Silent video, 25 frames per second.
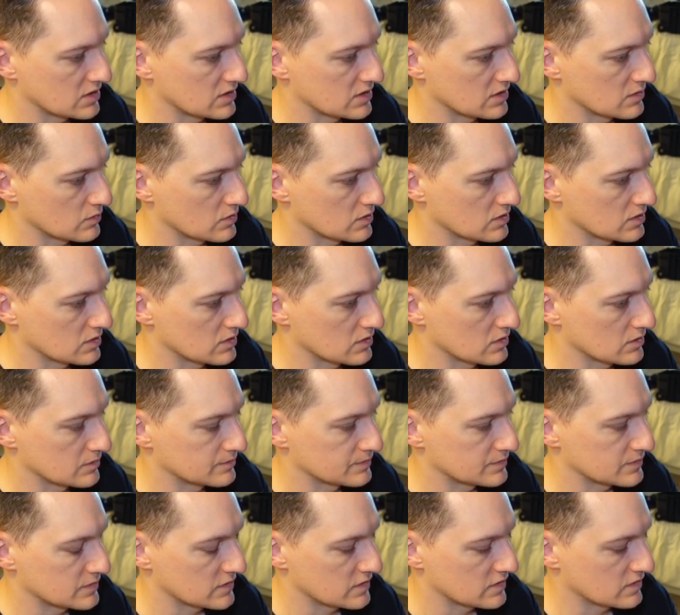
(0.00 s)
I didn't want to do.
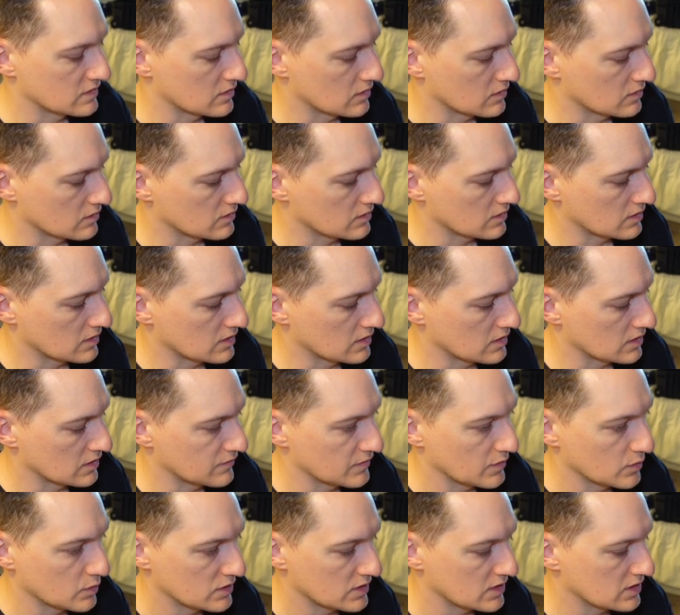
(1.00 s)
So if
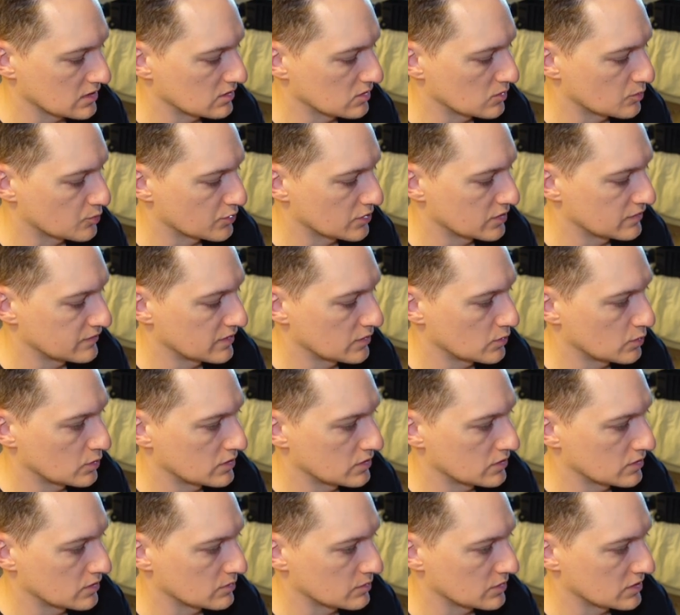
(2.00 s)
you want to get a little preview
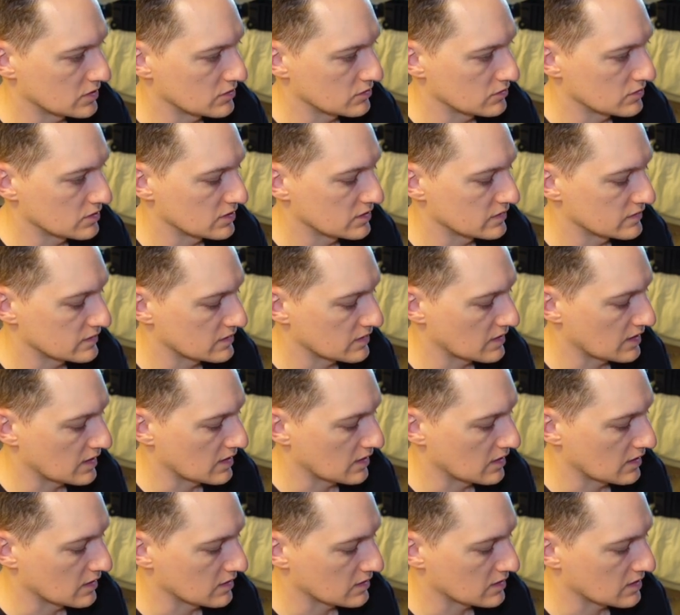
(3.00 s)
window, I'm going to do this.
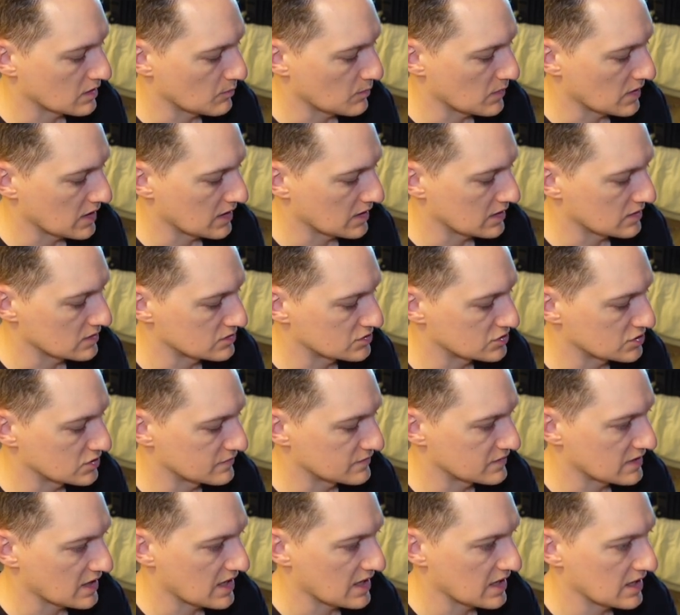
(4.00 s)
Command
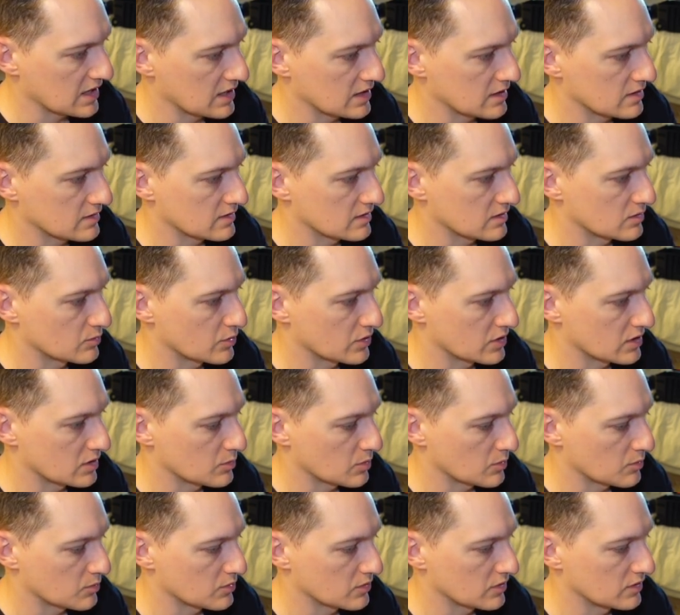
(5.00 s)
Shift A, that'll bring up
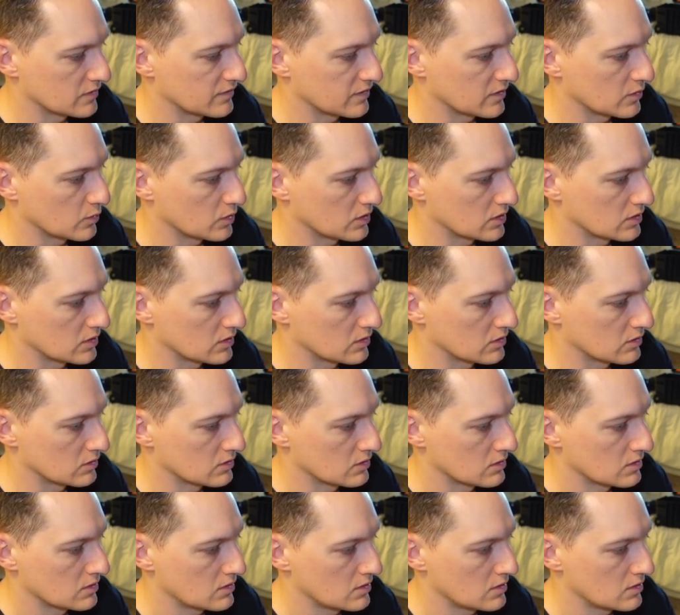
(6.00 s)
a preview window.